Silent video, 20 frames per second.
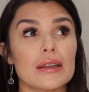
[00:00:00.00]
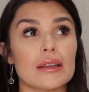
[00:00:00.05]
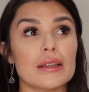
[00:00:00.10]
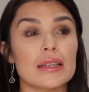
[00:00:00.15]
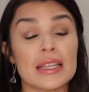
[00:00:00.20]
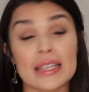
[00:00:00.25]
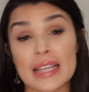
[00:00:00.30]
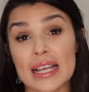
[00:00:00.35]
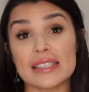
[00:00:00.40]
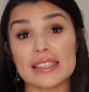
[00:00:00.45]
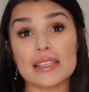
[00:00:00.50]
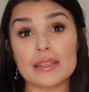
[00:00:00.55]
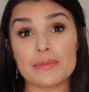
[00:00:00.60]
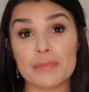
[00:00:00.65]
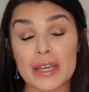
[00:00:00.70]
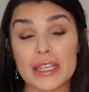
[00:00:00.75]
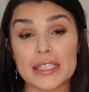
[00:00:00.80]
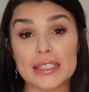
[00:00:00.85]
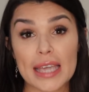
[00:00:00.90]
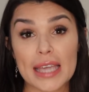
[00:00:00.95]
that's a
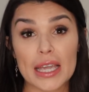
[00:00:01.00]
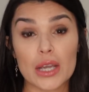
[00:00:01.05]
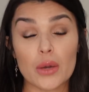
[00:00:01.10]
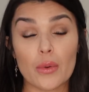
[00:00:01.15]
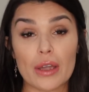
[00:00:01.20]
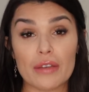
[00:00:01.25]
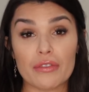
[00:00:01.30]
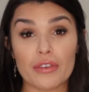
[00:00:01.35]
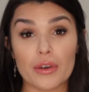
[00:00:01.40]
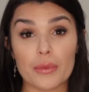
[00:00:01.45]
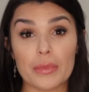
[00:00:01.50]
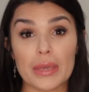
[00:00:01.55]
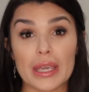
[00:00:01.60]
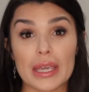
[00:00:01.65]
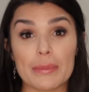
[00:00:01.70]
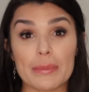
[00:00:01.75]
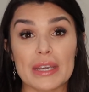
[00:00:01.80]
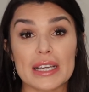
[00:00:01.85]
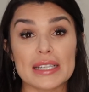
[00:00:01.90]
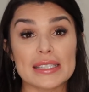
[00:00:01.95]
big takeaway for
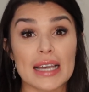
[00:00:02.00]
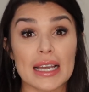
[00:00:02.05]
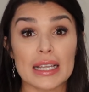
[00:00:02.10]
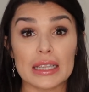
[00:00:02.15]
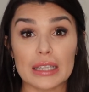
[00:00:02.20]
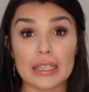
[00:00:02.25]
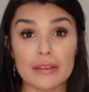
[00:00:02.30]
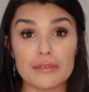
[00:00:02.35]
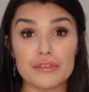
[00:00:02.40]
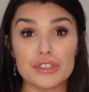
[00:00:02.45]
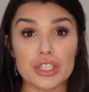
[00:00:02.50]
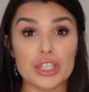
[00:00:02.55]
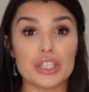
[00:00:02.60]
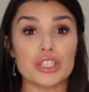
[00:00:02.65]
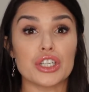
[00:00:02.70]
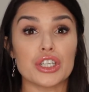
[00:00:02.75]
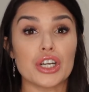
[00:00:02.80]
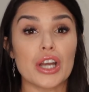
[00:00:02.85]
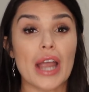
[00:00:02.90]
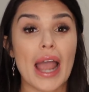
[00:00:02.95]
me, because I love
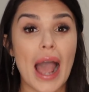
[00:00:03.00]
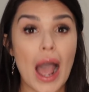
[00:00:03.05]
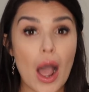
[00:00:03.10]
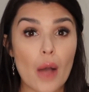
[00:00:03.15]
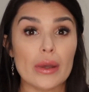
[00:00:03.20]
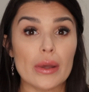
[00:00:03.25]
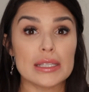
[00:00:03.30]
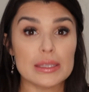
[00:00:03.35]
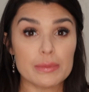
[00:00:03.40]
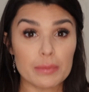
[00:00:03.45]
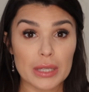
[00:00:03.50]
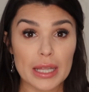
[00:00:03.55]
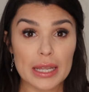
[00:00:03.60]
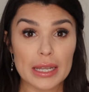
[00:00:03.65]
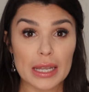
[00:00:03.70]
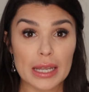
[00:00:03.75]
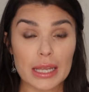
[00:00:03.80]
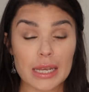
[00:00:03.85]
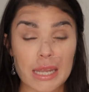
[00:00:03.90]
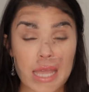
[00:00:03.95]
ginger, how it's
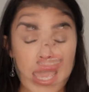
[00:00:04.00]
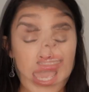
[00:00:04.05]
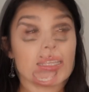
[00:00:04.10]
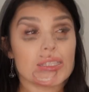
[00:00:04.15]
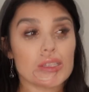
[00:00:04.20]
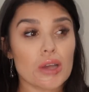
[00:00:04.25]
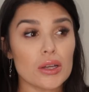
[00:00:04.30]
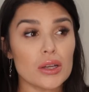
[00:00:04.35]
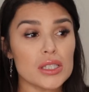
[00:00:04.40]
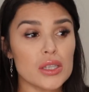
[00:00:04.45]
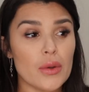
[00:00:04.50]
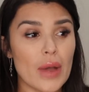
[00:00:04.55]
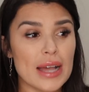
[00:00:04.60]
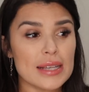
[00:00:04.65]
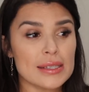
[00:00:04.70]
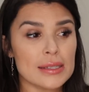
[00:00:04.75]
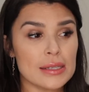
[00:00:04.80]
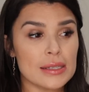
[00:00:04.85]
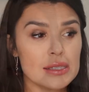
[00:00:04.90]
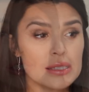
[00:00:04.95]
blended. And this also
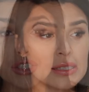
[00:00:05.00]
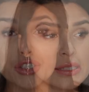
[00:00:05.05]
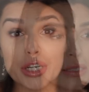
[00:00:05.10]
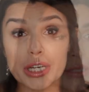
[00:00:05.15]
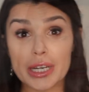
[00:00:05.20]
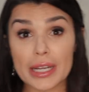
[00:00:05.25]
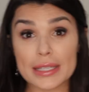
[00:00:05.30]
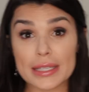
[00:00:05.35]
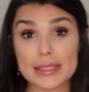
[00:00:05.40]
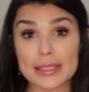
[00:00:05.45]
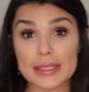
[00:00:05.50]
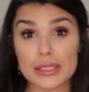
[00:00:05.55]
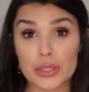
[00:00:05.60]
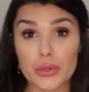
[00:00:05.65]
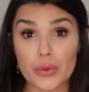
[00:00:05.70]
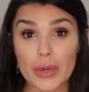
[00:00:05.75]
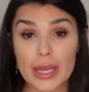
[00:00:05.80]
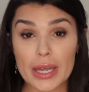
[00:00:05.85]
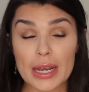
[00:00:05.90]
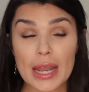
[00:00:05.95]
has a citrusness
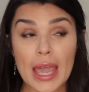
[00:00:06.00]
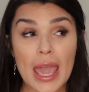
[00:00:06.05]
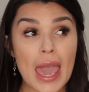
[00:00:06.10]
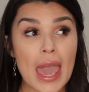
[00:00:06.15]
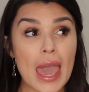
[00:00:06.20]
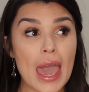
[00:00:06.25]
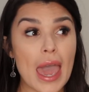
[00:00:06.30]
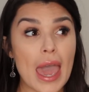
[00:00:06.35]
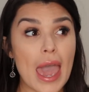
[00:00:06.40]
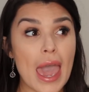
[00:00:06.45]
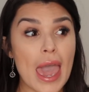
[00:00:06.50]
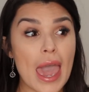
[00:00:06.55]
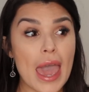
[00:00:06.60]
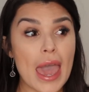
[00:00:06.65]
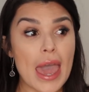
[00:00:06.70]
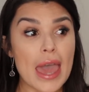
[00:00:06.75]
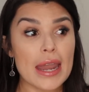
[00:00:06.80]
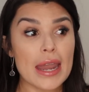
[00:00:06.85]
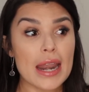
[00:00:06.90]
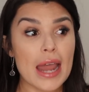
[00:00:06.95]
to it.
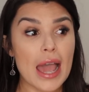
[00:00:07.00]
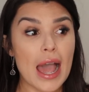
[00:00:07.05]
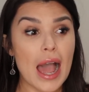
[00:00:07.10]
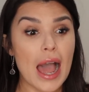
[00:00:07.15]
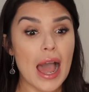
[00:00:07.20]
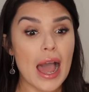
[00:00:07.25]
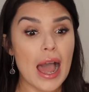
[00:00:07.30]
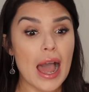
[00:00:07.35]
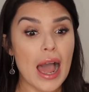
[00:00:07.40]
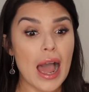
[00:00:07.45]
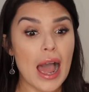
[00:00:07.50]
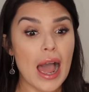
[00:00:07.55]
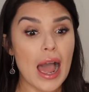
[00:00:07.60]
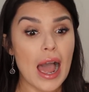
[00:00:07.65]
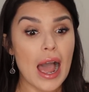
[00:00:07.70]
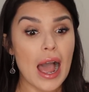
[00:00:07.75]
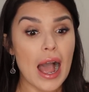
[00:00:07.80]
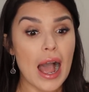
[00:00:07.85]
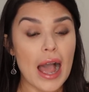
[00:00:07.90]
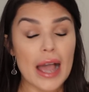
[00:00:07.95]
And
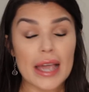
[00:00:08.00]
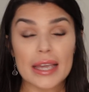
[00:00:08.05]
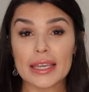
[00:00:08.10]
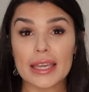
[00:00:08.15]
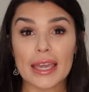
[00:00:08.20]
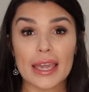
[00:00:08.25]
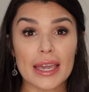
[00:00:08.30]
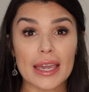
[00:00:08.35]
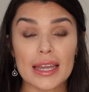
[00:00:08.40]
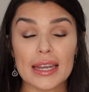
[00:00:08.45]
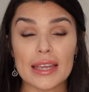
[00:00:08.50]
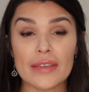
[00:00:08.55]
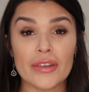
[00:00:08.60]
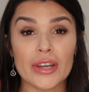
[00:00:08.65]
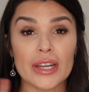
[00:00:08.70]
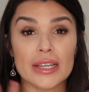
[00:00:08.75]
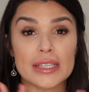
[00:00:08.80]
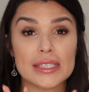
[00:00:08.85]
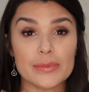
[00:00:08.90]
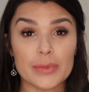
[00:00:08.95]
I can't
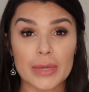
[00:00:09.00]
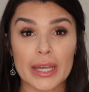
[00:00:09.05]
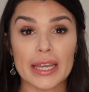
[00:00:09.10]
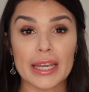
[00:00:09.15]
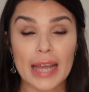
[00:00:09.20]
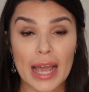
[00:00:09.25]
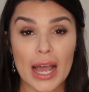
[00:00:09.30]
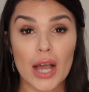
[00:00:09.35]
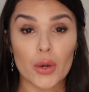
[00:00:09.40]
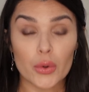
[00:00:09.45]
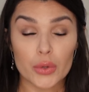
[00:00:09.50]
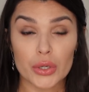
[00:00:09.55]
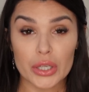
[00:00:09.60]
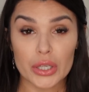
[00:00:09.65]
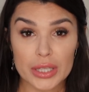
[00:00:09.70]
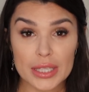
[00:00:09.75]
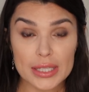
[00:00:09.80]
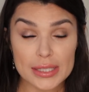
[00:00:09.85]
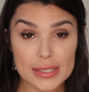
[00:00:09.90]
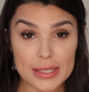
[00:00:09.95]
even explain how
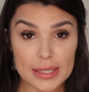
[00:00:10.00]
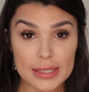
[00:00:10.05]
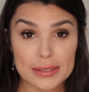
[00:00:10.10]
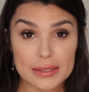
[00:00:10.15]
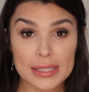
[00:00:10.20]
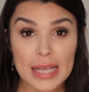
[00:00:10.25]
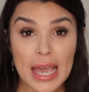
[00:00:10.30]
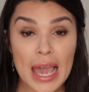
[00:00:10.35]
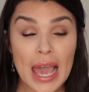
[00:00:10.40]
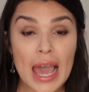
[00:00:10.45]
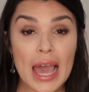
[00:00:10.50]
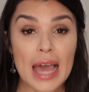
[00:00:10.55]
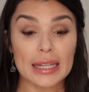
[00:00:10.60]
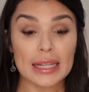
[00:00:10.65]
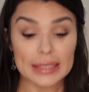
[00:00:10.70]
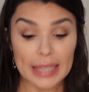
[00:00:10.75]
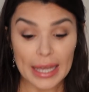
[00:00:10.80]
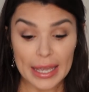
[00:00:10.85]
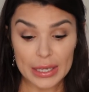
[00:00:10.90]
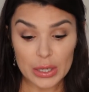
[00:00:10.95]
good this is.
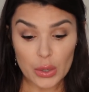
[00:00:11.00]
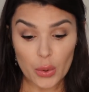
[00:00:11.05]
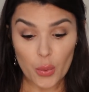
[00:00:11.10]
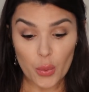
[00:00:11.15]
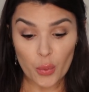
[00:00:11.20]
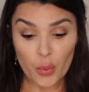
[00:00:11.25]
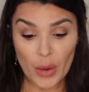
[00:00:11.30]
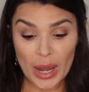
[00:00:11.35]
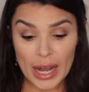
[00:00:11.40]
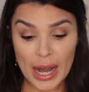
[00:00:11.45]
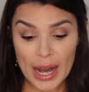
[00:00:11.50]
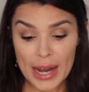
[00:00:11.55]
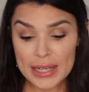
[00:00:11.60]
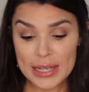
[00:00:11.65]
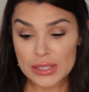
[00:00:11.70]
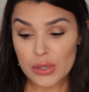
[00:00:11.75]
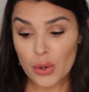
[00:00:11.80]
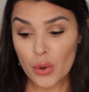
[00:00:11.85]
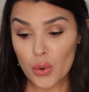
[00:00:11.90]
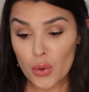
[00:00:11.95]
Like, when I
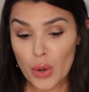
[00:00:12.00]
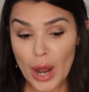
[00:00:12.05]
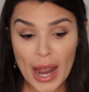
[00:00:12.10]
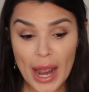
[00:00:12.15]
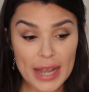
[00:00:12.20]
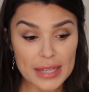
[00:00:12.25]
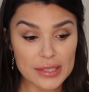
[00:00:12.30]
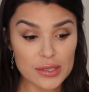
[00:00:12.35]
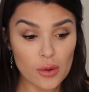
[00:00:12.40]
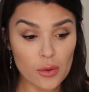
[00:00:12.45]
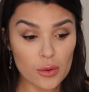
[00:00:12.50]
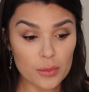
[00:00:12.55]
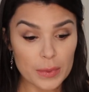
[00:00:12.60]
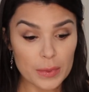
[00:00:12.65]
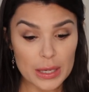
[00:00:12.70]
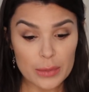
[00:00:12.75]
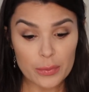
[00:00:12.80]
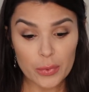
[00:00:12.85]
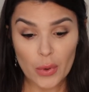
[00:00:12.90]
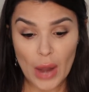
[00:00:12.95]
told
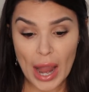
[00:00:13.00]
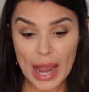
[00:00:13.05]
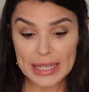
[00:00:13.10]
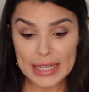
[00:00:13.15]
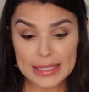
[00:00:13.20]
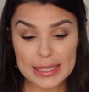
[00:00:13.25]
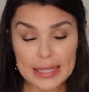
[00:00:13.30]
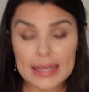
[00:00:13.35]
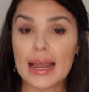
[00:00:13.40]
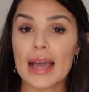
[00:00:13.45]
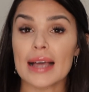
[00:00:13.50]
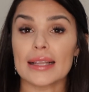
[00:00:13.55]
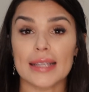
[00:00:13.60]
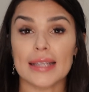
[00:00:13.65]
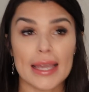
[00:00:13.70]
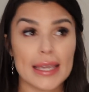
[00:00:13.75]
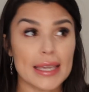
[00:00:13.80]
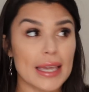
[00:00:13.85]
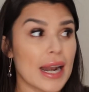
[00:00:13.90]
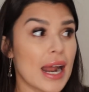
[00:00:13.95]
people I did not
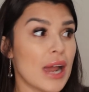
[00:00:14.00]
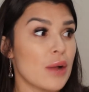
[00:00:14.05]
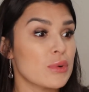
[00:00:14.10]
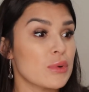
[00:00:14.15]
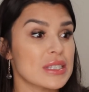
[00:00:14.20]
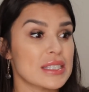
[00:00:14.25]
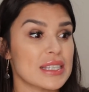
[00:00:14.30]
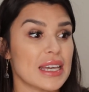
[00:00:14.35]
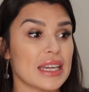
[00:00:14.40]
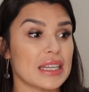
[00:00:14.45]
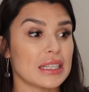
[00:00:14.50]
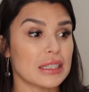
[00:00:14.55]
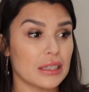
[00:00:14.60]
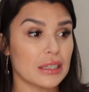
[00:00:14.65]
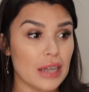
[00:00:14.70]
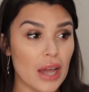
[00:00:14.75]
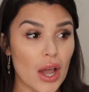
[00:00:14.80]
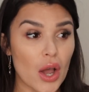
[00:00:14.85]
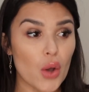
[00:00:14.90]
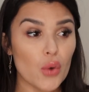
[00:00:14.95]
like it, I was like,
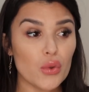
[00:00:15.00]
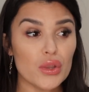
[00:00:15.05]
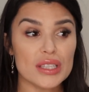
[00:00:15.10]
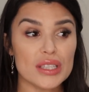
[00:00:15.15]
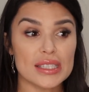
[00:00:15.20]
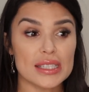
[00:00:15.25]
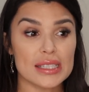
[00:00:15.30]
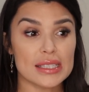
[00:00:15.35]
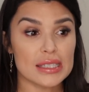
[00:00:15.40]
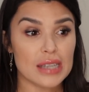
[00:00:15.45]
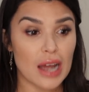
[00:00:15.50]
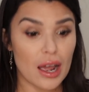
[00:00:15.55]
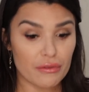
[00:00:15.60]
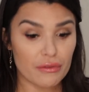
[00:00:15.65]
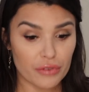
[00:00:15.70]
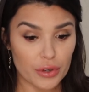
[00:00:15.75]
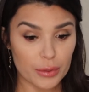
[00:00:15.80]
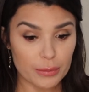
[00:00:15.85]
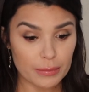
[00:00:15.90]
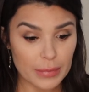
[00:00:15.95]
no, this is
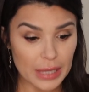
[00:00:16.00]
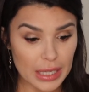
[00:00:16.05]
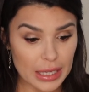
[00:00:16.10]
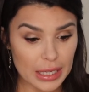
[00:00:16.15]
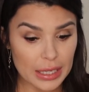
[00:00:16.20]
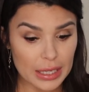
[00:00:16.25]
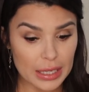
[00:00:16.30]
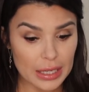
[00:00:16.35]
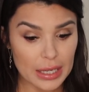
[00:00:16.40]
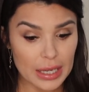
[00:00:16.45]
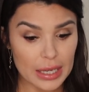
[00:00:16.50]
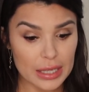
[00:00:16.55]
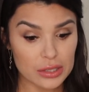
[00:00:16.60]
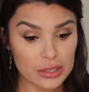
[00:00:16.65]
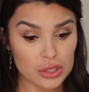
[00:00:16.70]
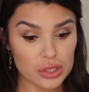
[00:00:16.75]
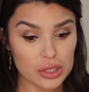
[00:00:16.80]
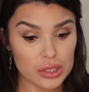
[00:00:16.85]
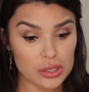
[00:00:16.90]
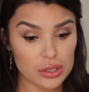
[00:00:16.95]
not for me.
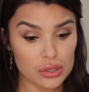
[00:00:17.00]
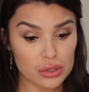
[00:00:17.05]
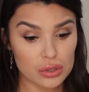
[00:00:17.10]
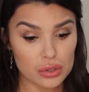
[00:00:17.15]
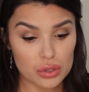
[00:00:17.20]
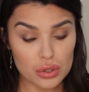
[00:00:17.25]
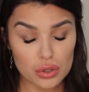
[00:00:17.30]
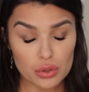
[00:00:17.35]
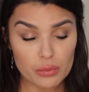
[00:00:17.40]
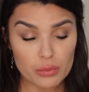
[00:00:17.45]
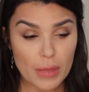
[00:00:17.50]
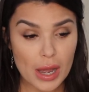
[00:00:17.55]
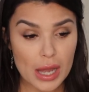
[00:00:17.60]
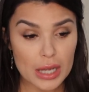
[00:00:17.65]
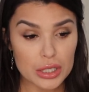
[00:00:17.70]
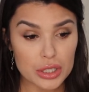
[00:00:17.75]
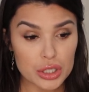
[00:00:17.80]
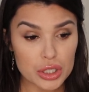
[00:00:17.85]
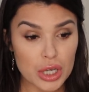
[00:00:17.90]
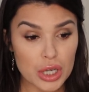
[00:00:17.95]
It's just too
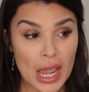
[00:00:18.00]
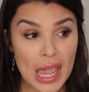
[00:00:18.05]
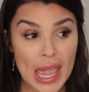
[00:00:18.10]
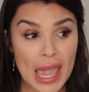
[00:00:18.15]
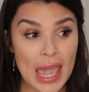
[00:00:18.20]
much.